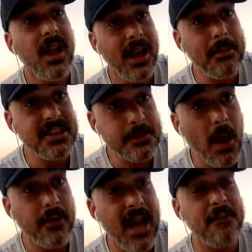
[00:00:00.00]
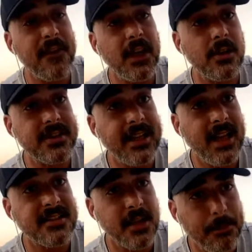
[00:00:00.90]
Let me smoke that for you, Ted
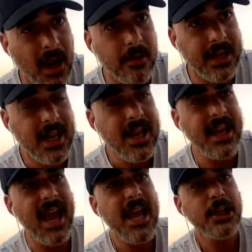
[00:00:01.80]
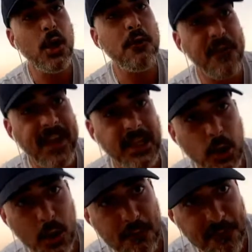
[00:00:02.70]
Lasaboli, yeah? You think
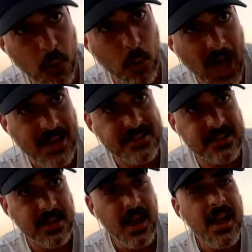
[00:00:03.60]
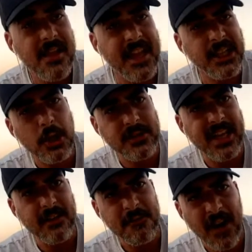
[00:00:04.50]
you can fool us that you
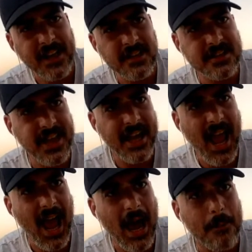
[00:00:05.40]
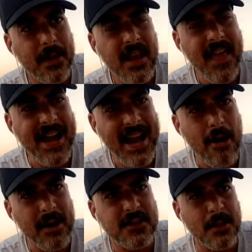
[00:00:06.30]
didn't fucking set that up, that
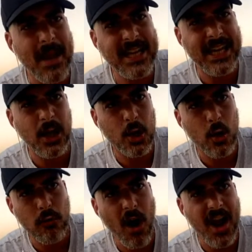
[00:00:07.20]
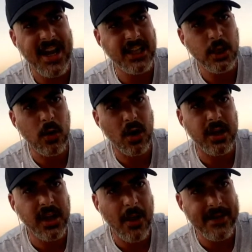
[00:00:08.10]
narrative, to make it look all right, that you lot
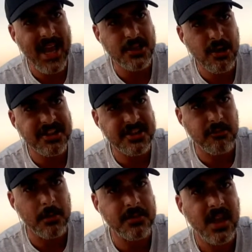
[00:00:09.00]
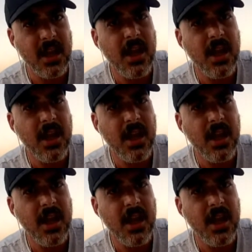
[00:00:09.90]
can go in that dressing rooms?